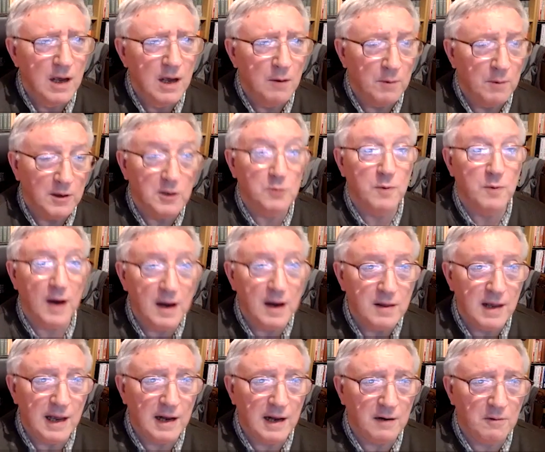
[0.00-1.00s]
which is why
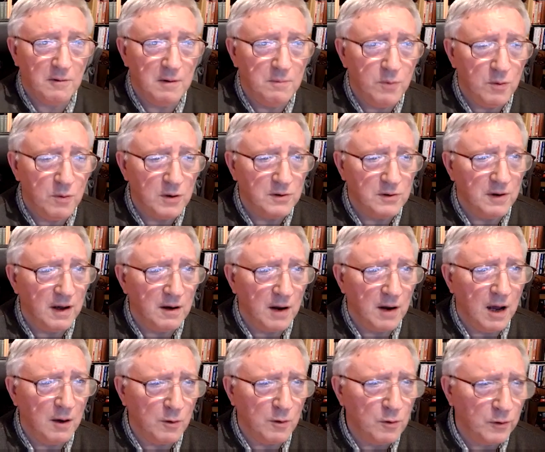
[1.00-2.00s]
they had to impose a,
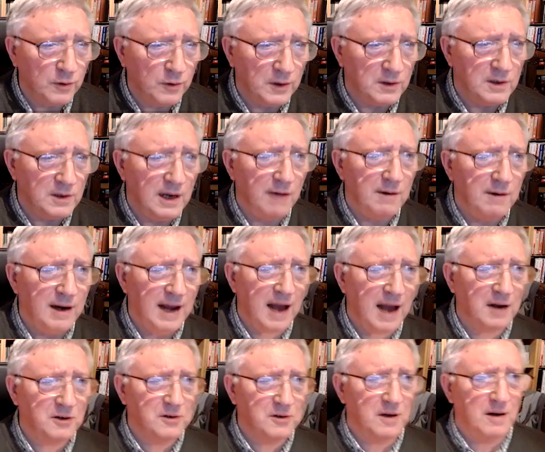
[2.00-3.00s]
a ruthless
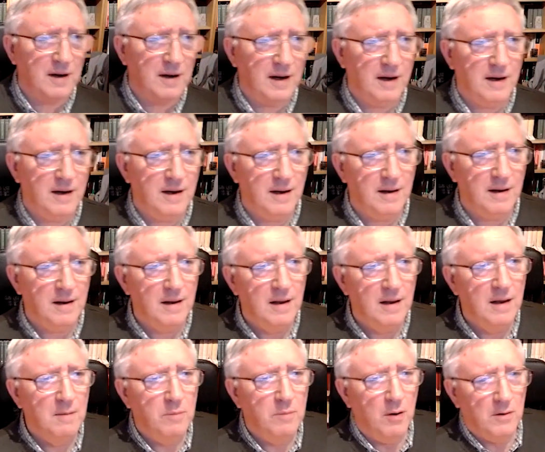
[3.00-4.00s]
gangster like uh,
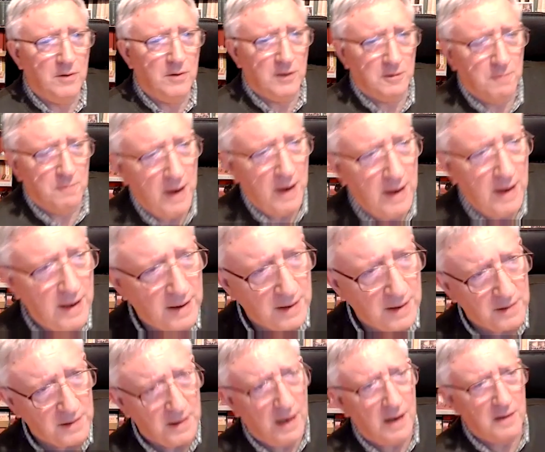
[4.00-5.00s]
Pontius Pilate
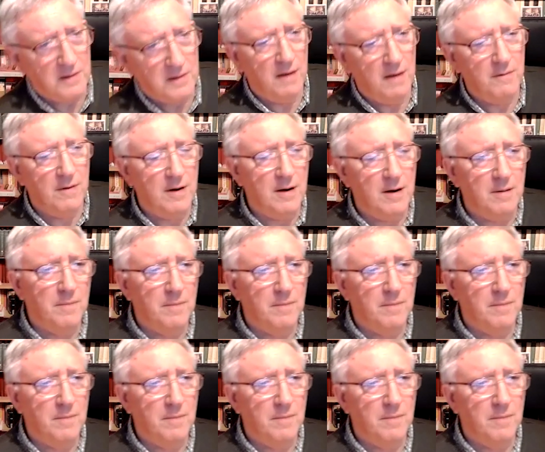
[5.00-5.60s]
as, as governor.